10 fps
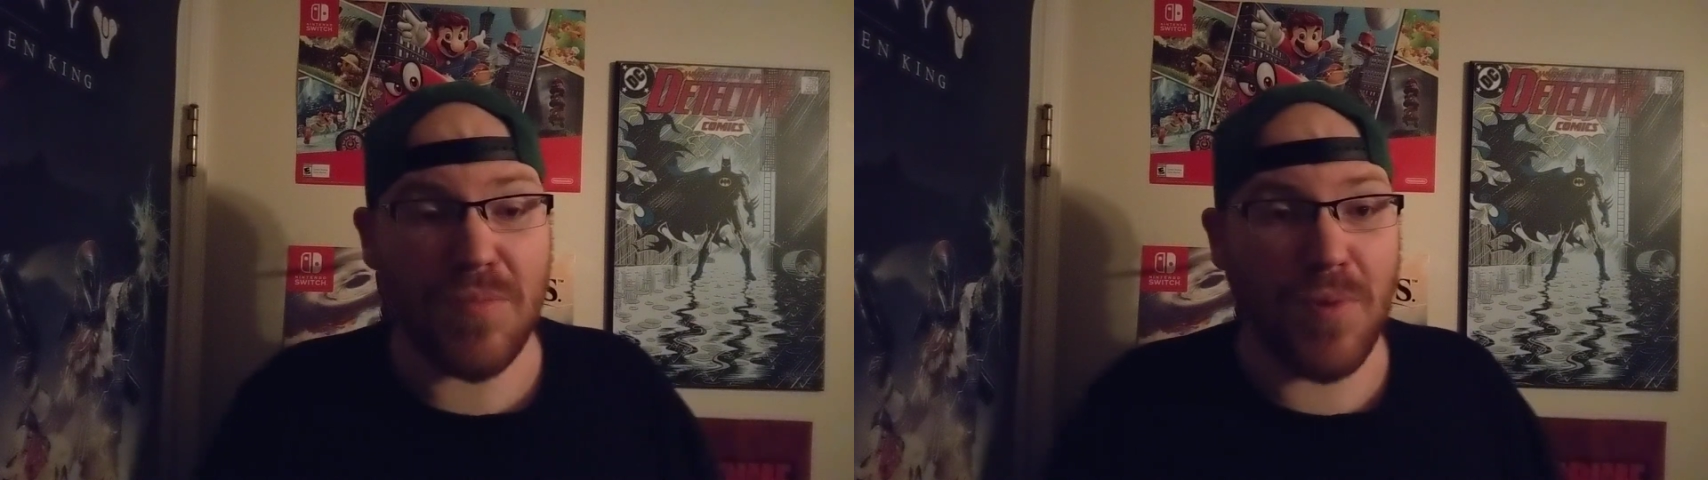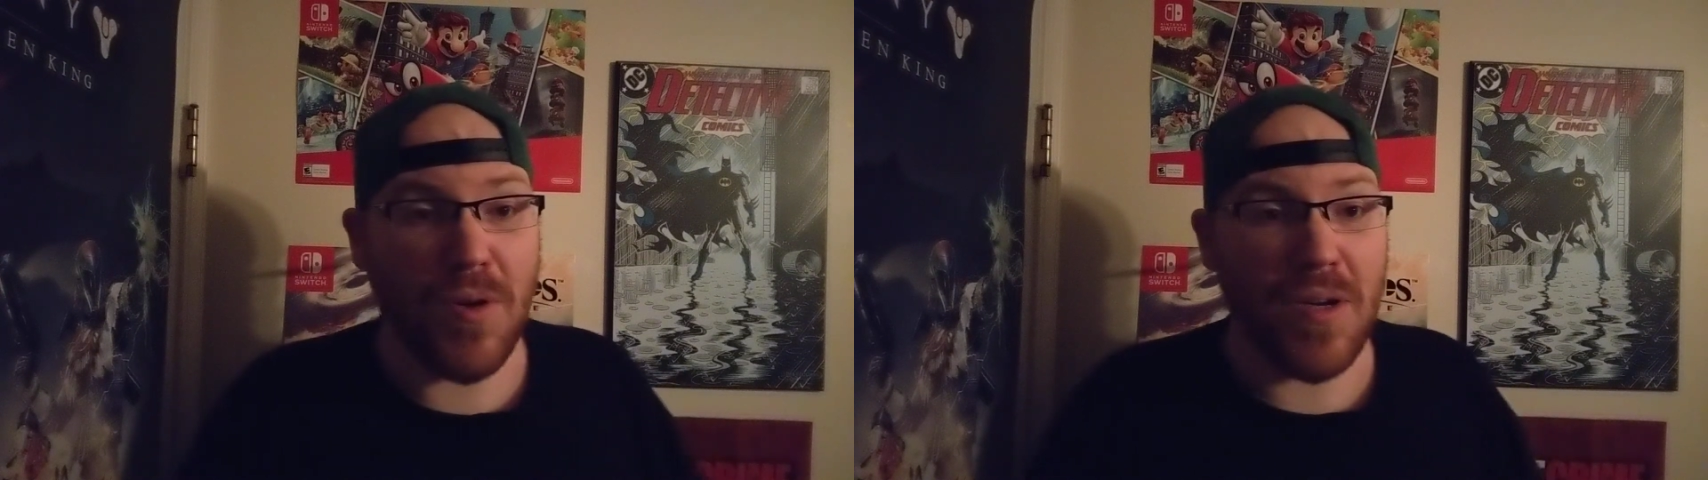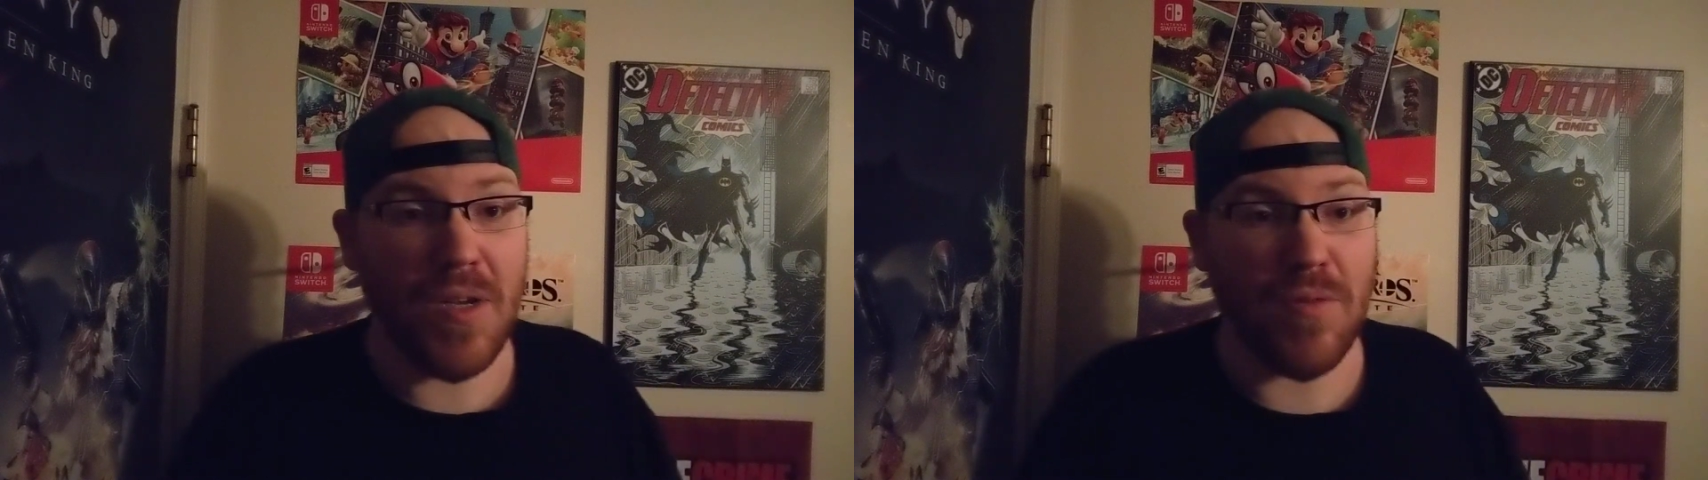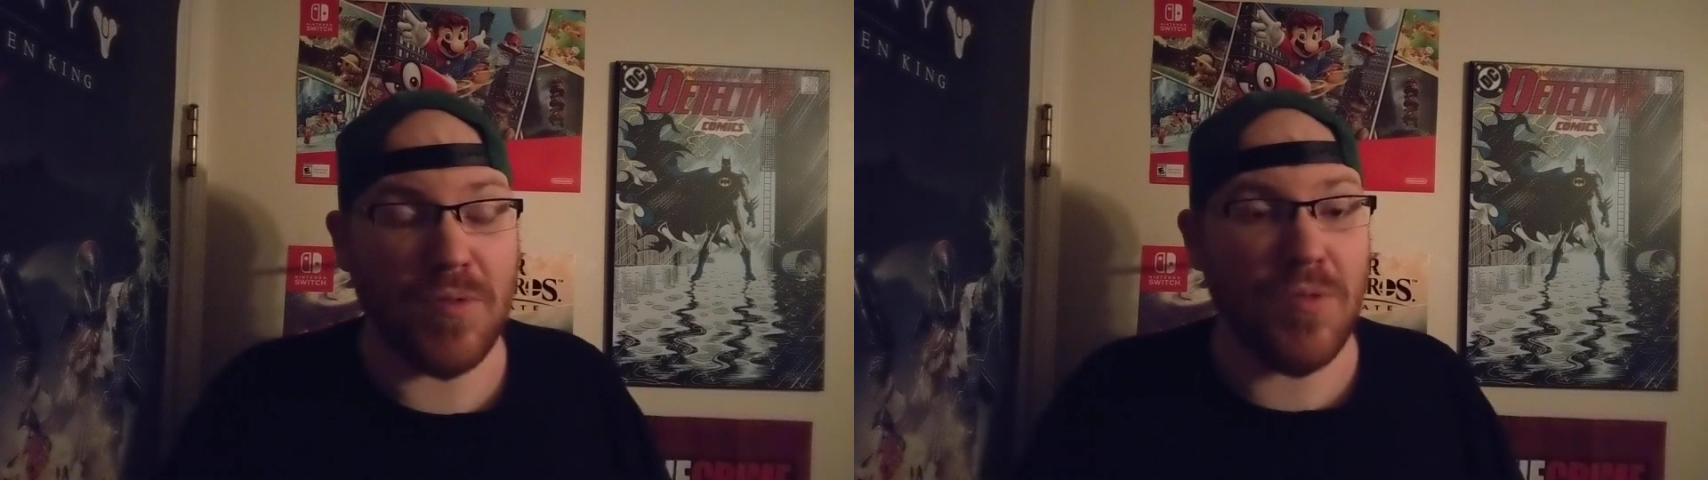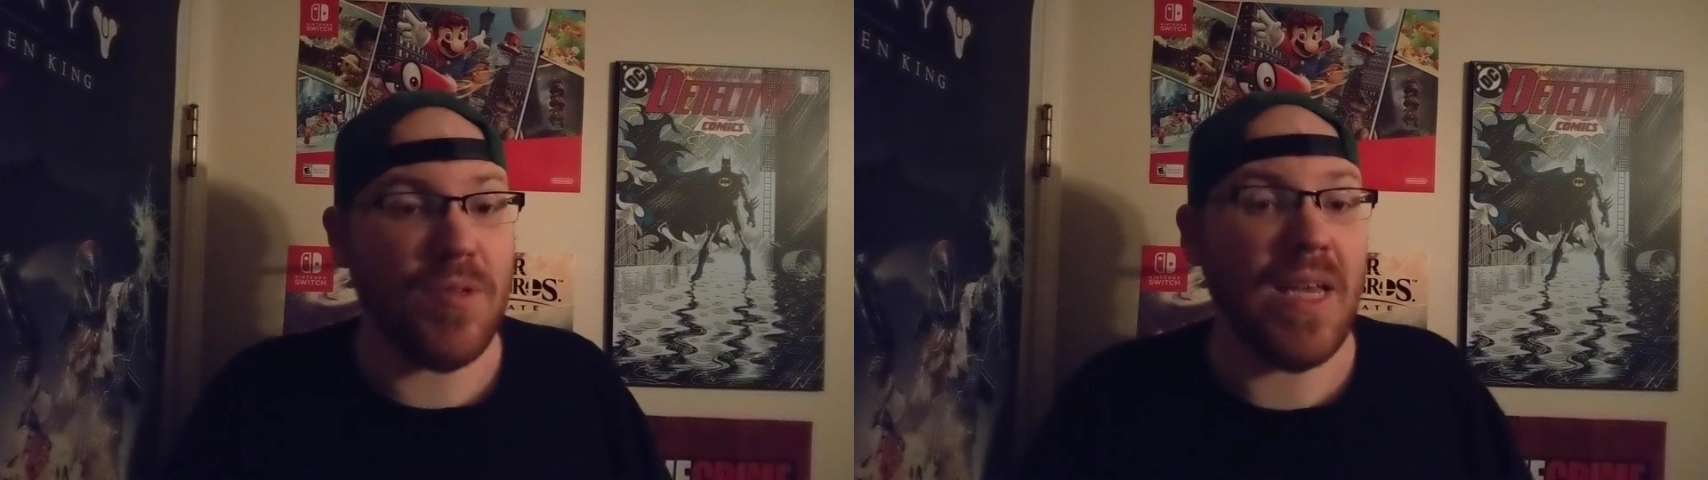Mario,
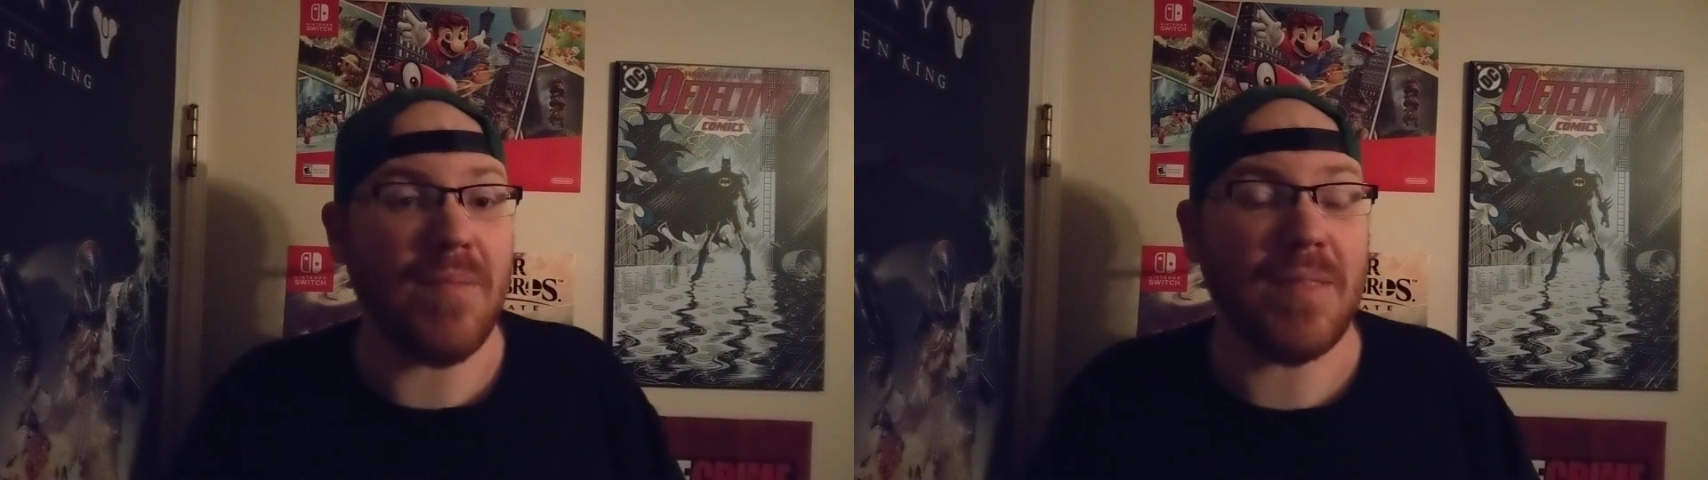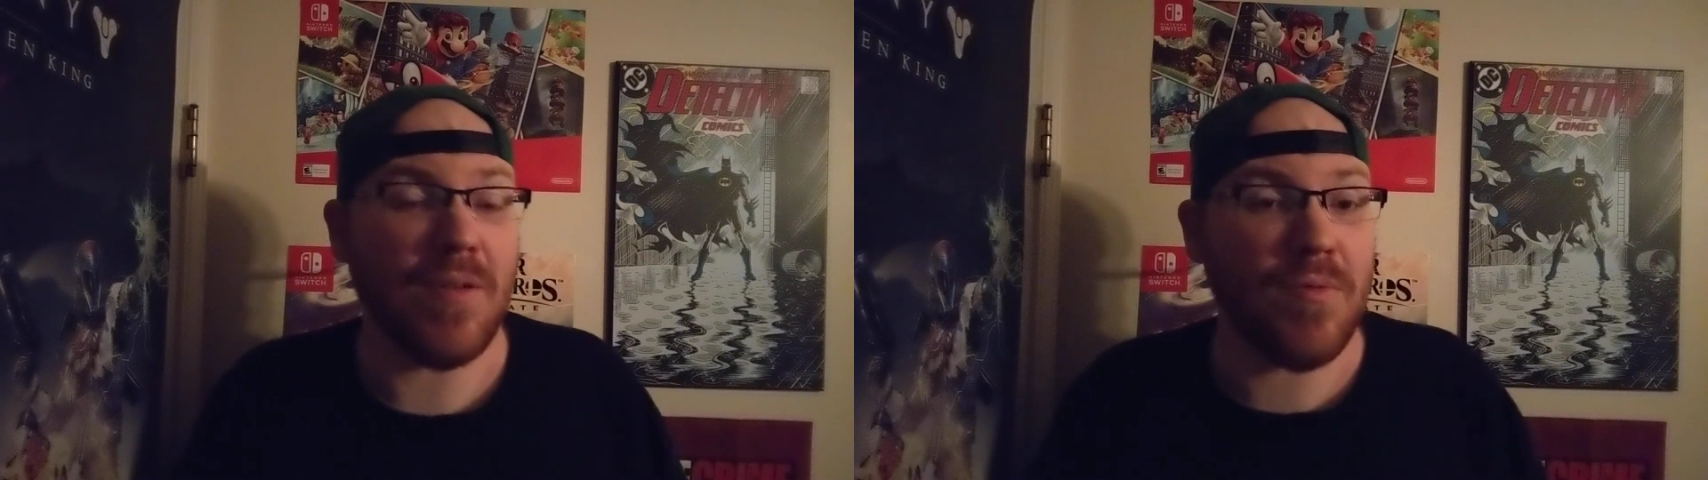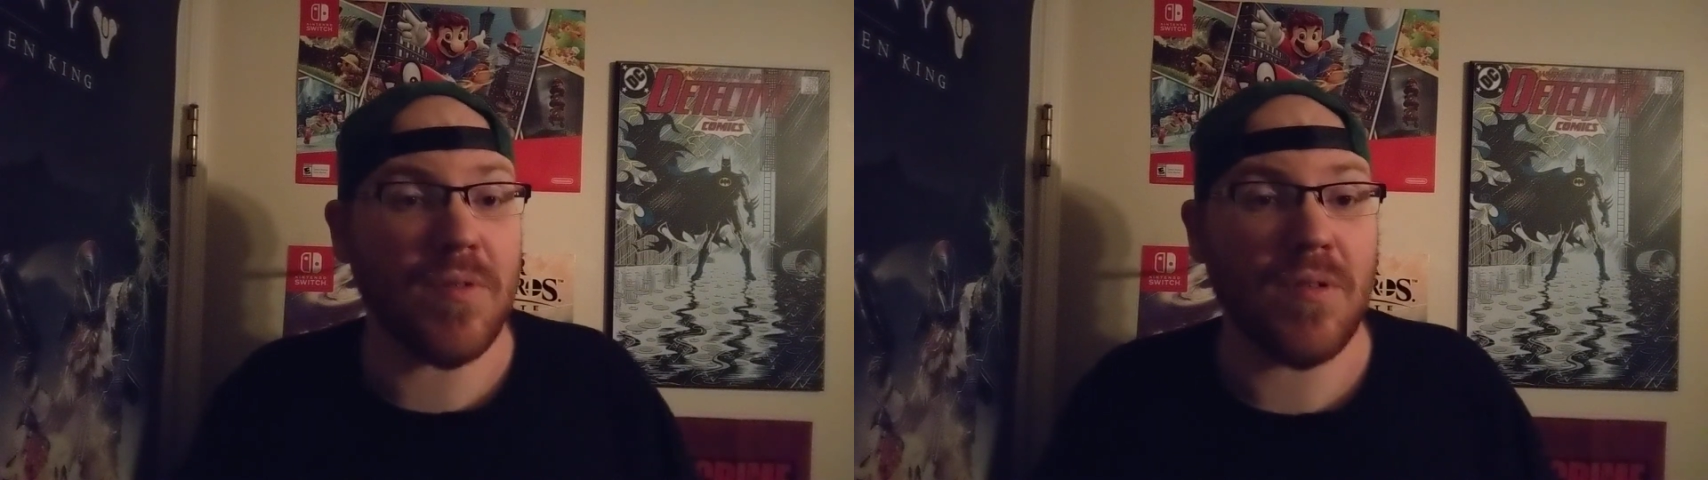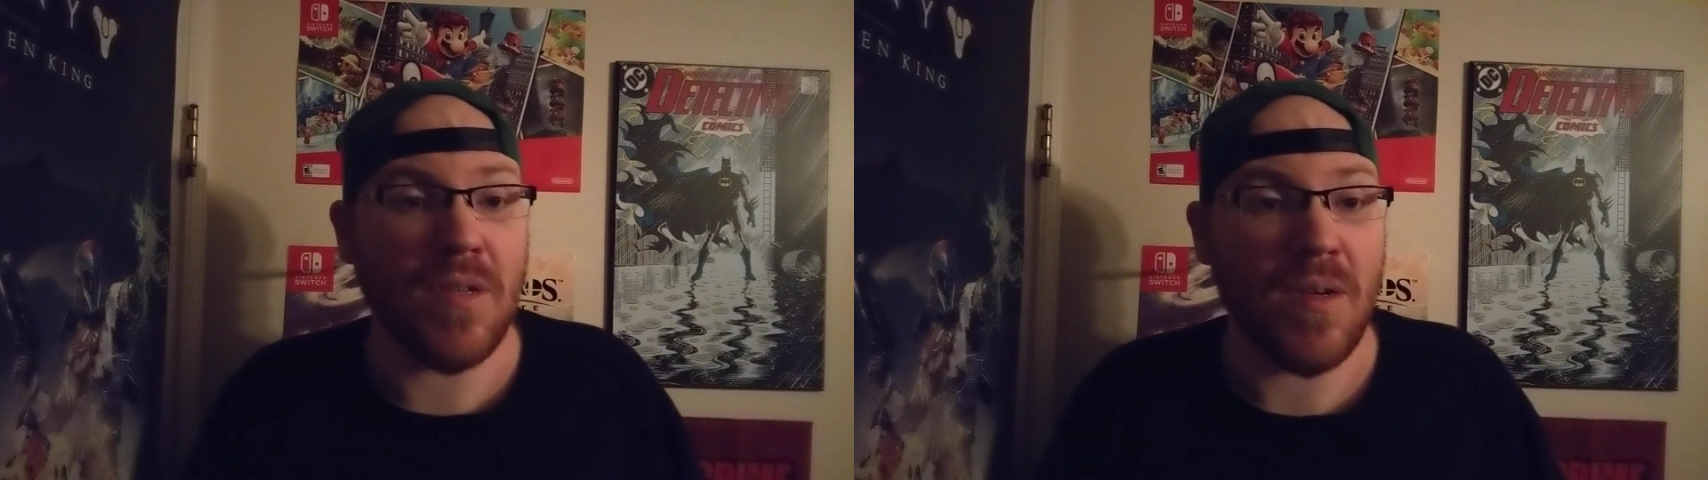two games that were